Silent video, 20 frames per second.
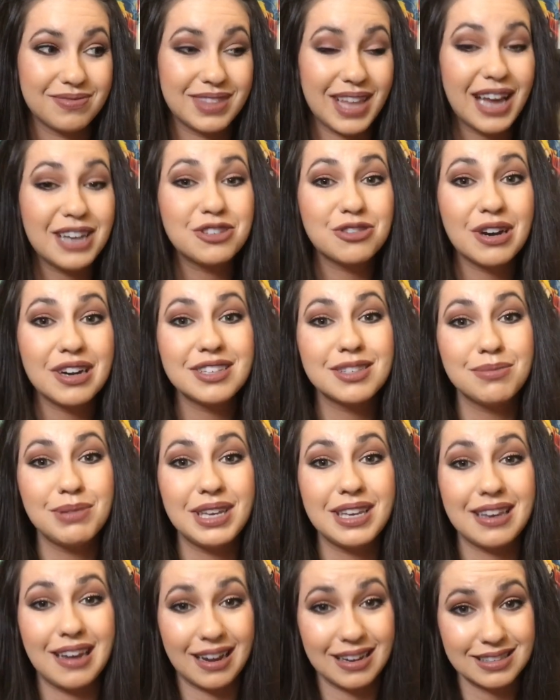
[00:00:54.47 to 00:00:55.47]
that drives
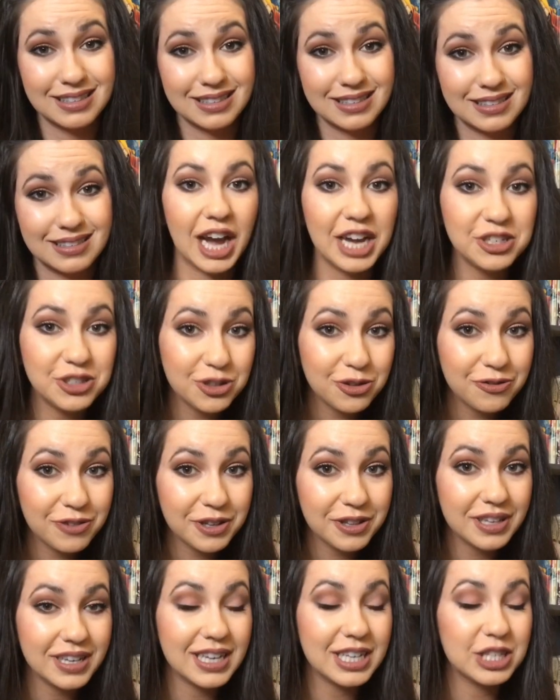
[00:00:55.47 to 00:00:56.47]
me nuts. I do
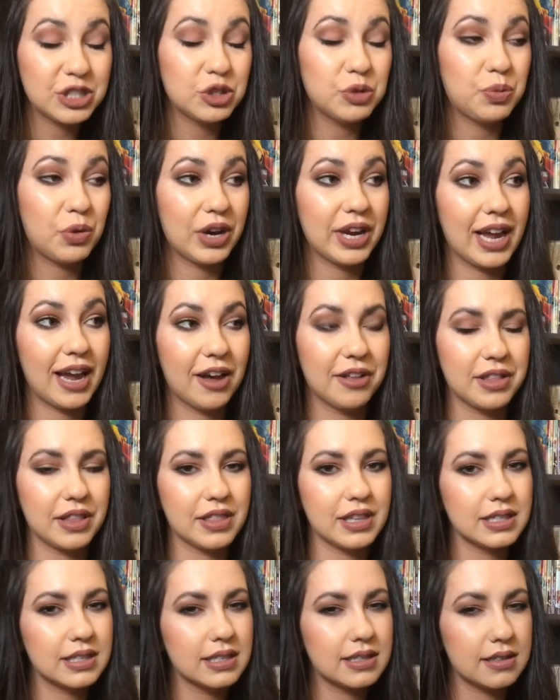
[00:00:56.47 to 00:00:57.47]
feel the need to point out that
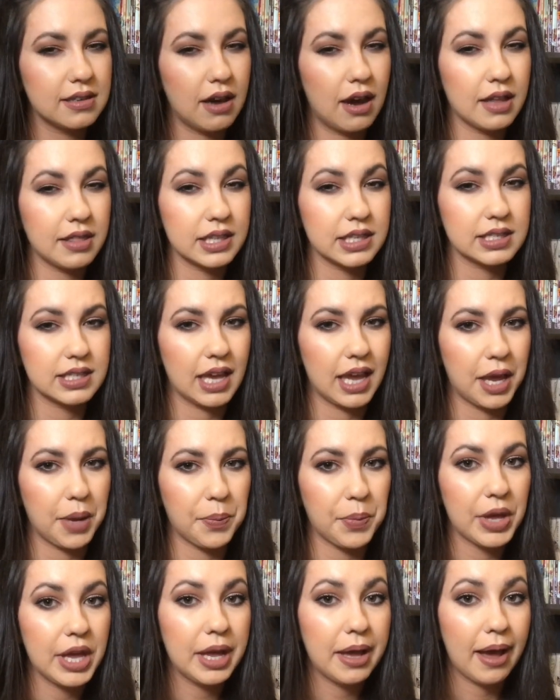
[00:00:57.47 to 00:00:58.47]
this is not the
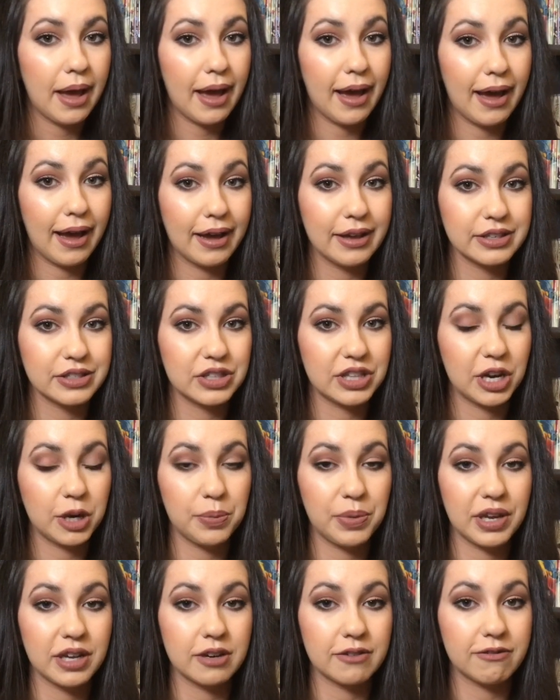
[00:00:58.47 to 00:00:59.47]
same as there
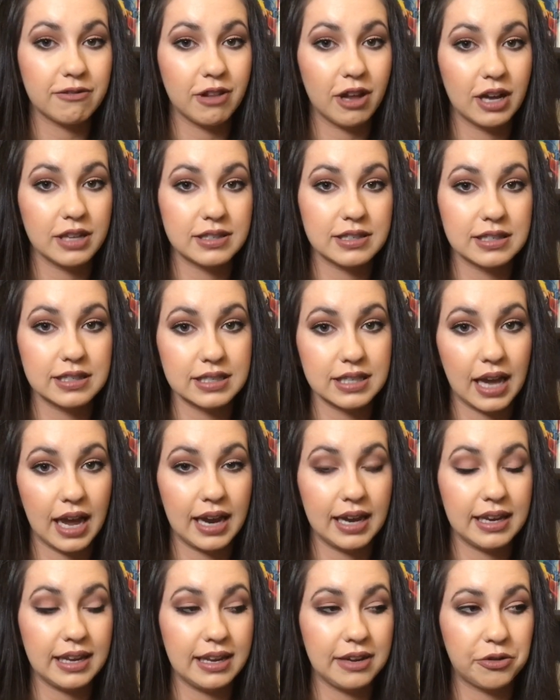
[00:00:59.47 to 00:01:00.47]
being a flawed
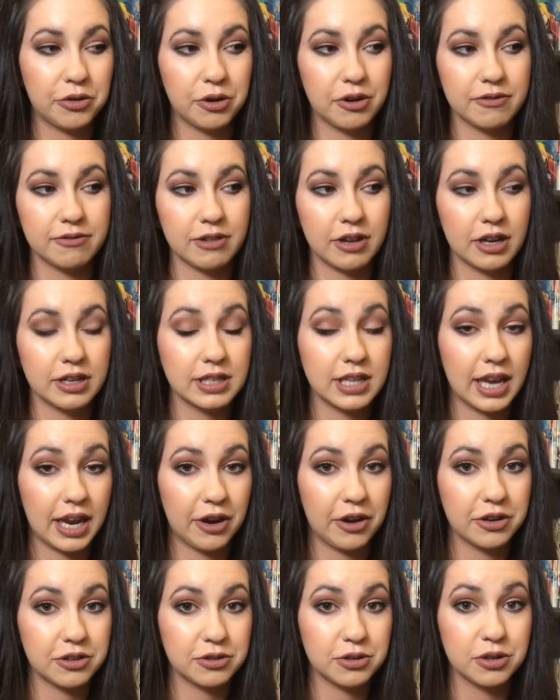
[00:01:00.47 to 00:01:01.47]
society or a flawed
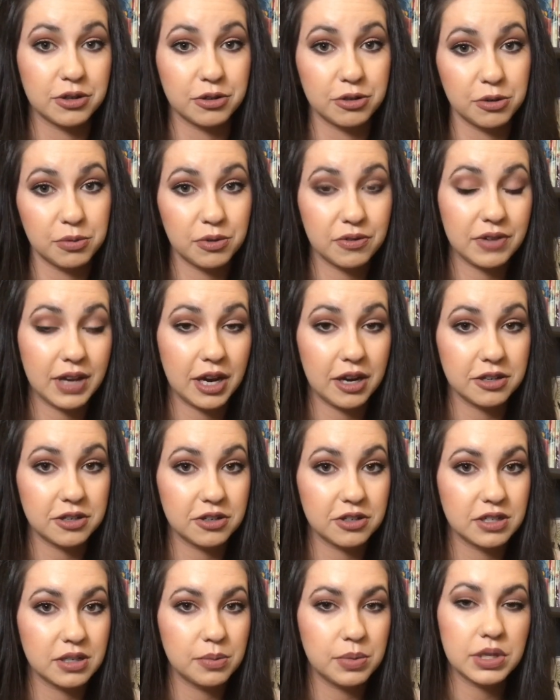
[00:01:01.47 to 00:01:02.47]
character or a group of
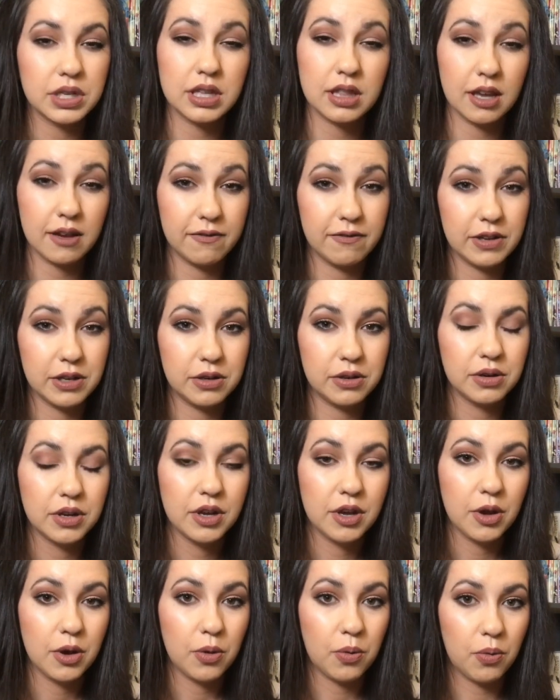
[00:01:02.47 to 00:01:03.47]
characters in a book that feel
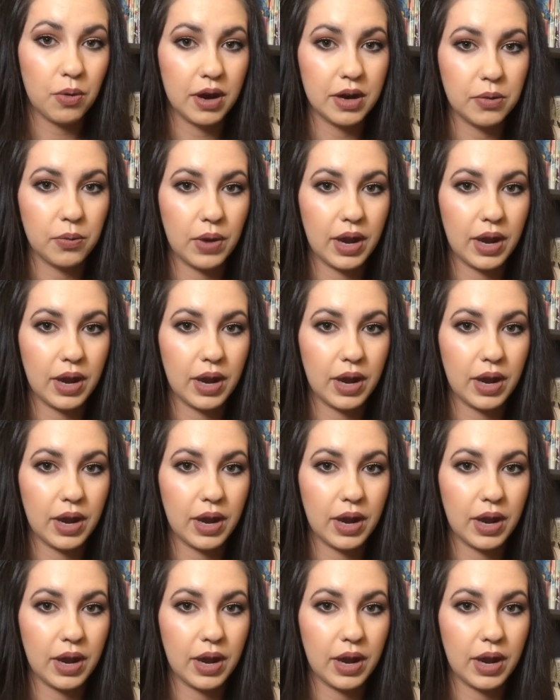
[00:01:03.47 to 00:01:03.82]
one